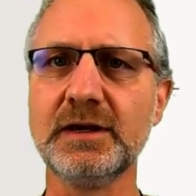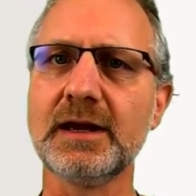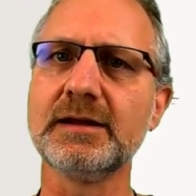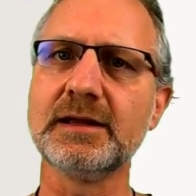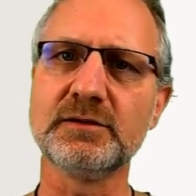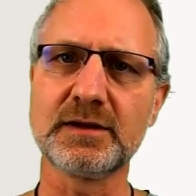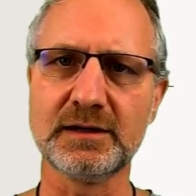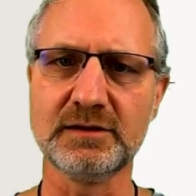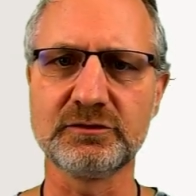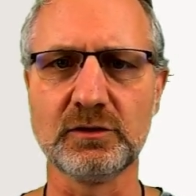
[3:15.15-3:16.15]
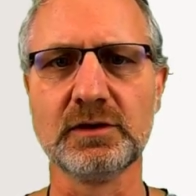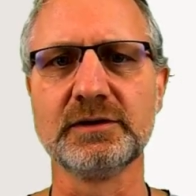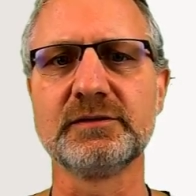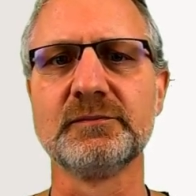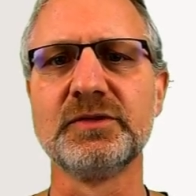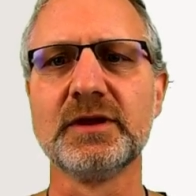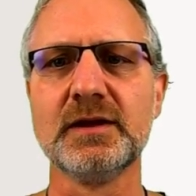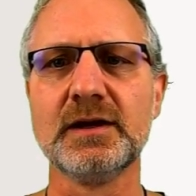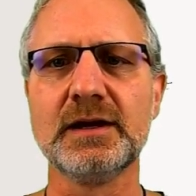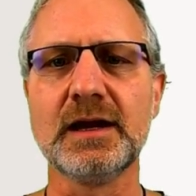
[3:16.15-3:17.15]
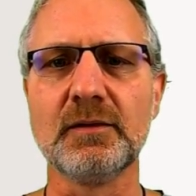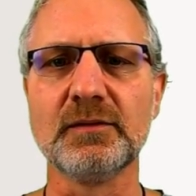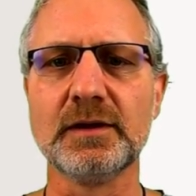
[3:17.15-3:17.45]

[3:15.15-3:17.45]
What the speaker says: and then you can install it. Now,